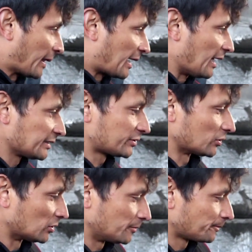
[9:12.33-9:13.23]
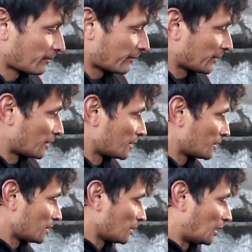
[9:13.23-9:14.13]
and also,
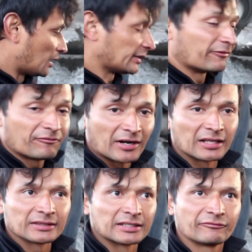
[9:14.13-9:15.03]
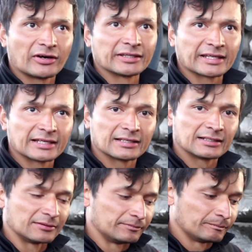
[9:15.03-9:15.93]
uh, the fan, the fan,
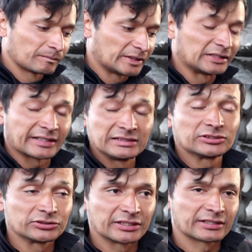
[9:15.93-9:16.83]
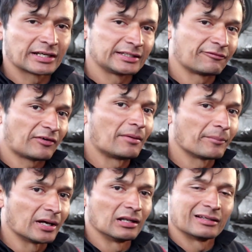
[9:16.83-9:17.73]
the, the tensioner and the
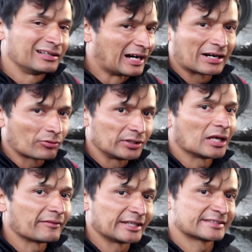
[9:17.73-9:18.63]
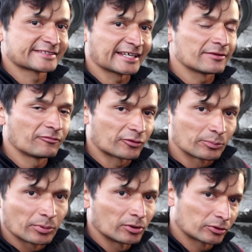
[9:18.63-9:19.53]
fan belt are going to be the same for
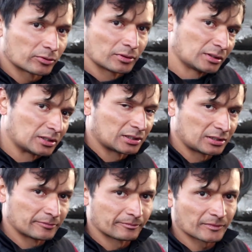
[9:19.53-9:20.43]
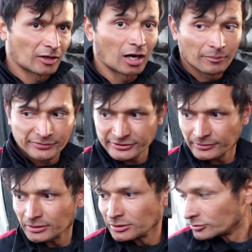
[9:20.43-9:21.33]
both uh, hubs.
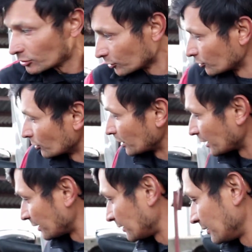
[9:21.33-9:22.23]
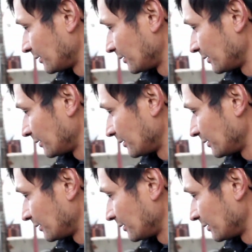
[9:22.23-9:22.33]
So you don't need it.